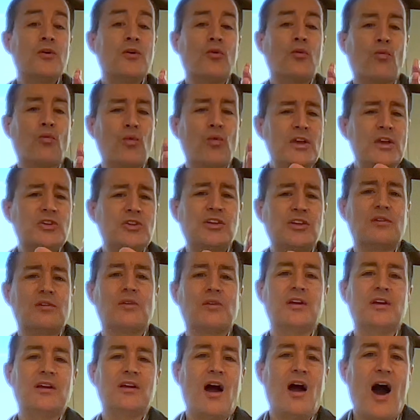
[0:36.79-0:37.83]

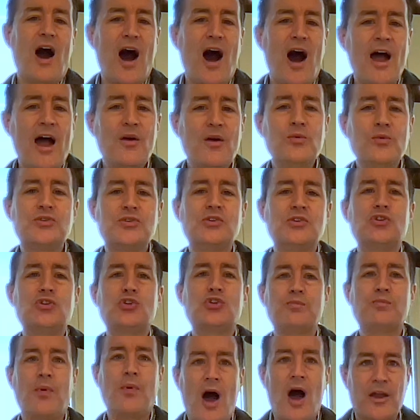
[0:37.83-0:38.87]
Recently, I was
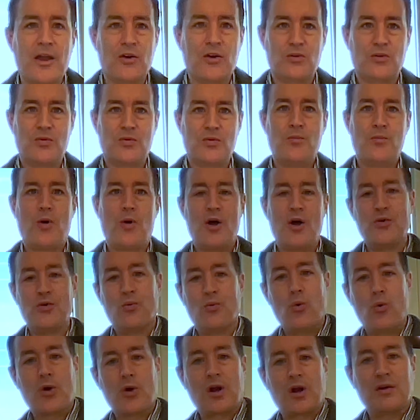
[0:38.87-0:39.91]
inspired by the
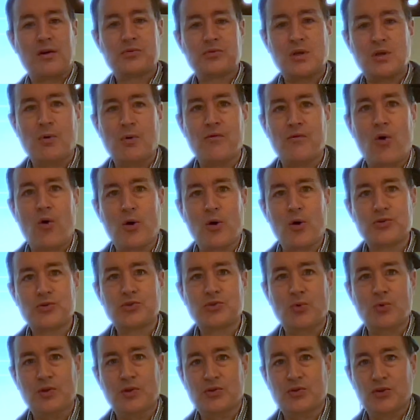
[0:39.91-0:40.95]
work of some of our
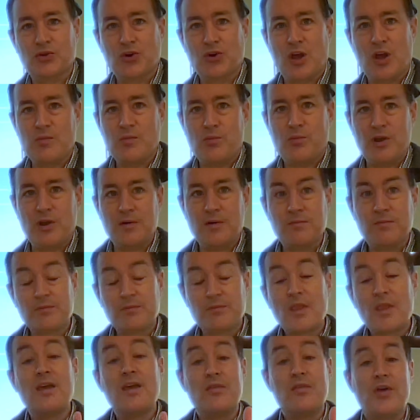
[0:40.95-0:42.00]
students at
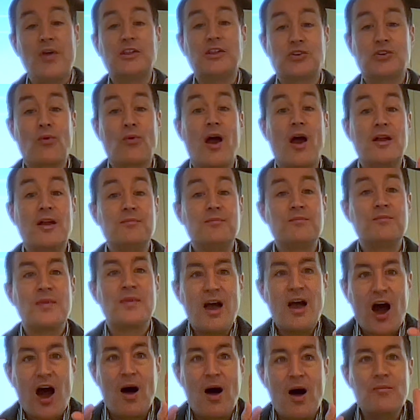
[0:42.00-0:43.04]
JP. That's right,
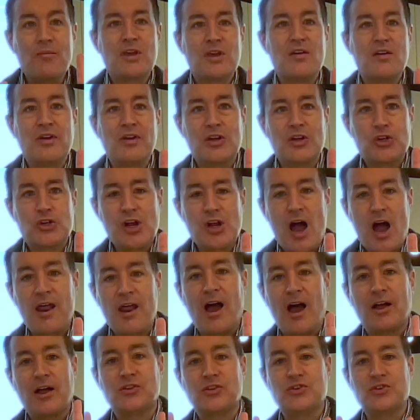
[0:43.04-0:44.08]
I'm giving a shout
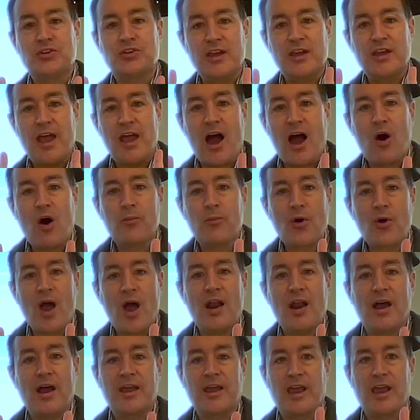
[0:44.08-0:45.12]
out to say how proud
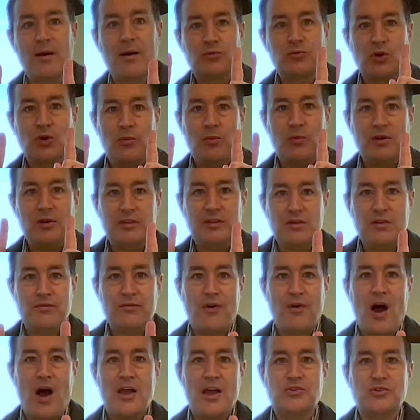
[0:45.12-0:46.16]
I am to be the
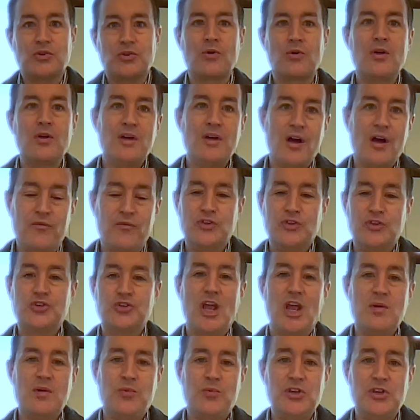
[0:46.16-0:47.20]
advisor of the
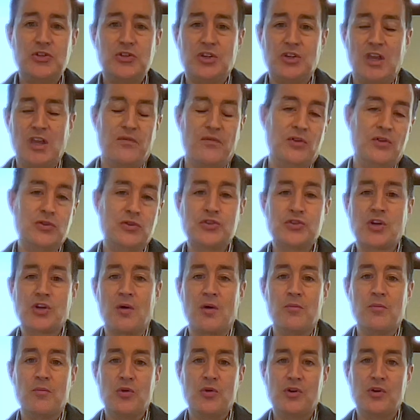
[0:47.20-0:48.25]
JP Stevens
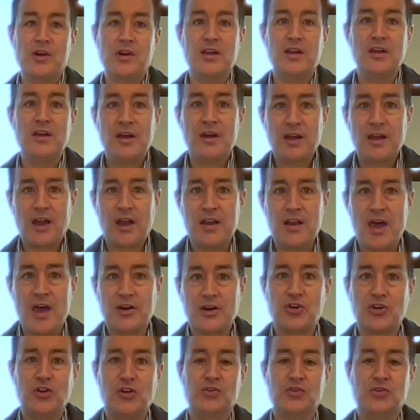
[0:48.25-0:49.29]
Community
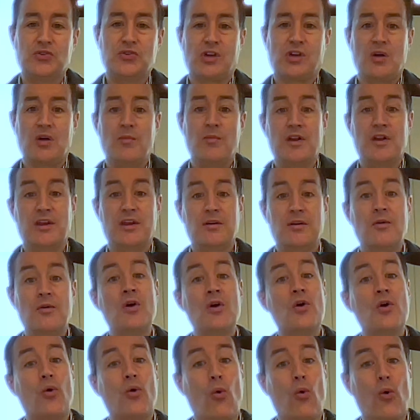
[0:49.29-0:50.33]
Connections Committee,
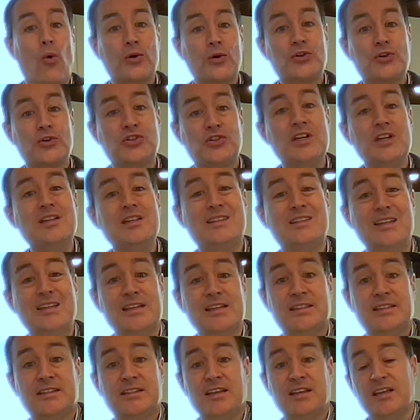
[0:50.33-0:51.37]
or
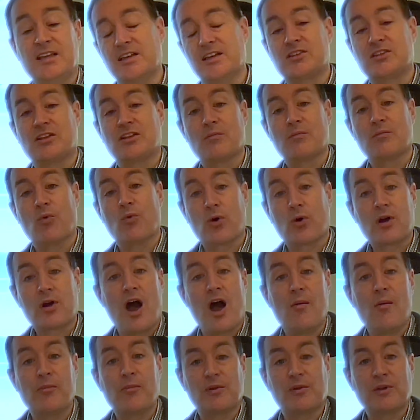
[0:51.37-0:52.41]
CCC as they're more
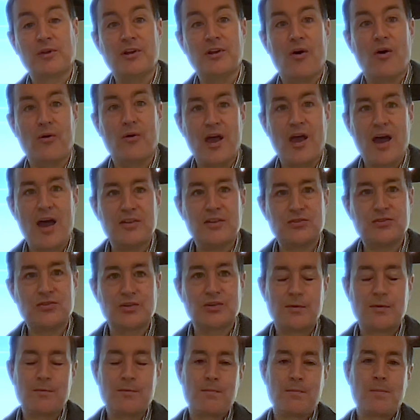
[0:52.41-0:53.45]
commonly known as.
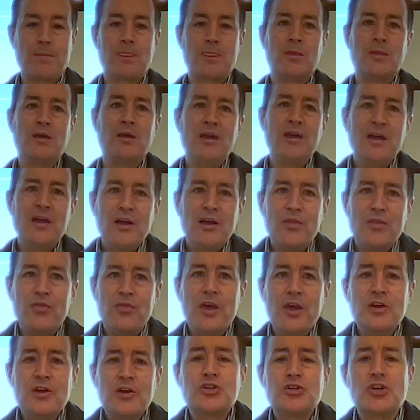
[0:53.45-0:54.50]

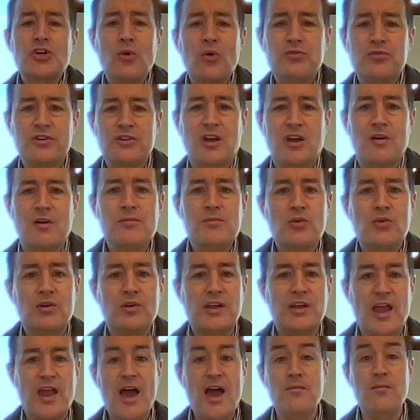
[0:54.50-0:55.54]
They showed the
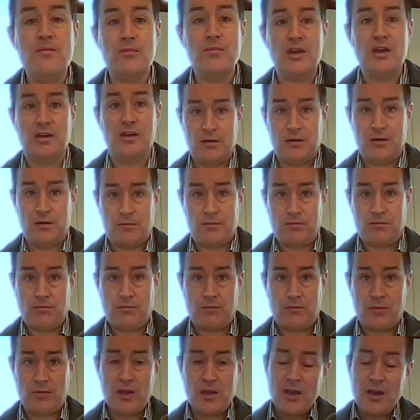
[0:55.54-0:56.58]
community and me
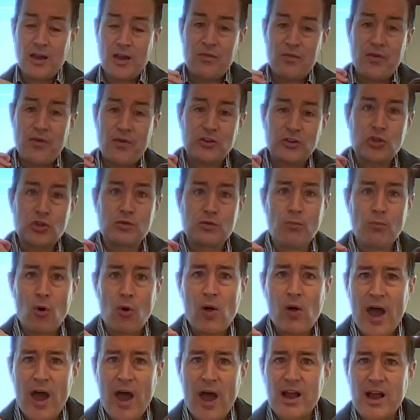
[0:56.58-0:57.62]
that
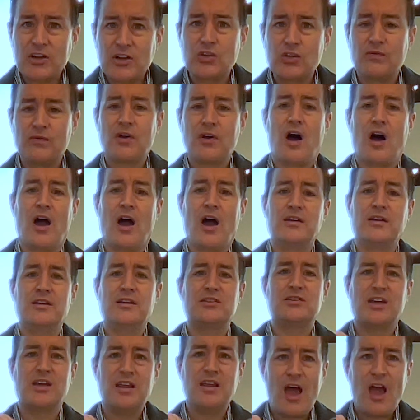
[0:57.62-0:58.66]
small acts of kindness
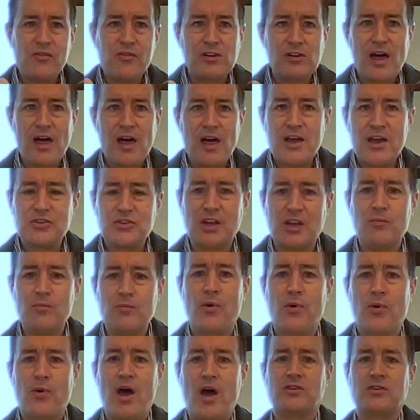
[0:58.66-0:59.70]
can have a lasting
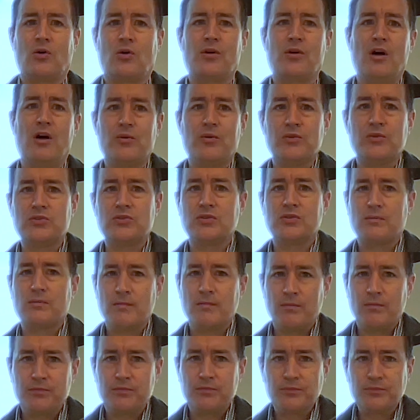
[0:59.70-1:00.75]
impact on others.
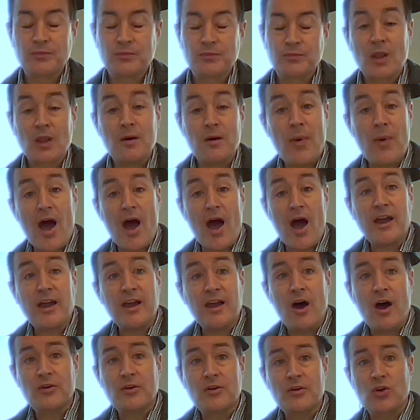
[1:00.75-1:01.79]
Back in
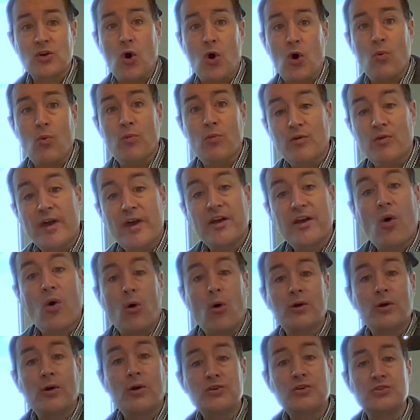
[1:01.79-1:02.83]
October, they
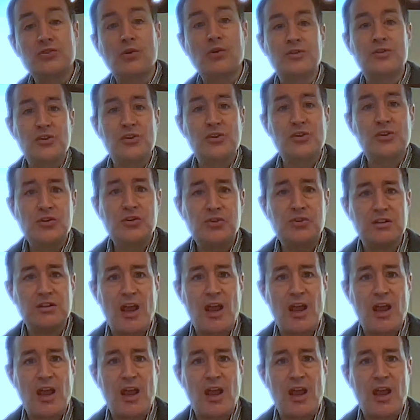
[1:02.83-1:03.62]
harnessed the artistic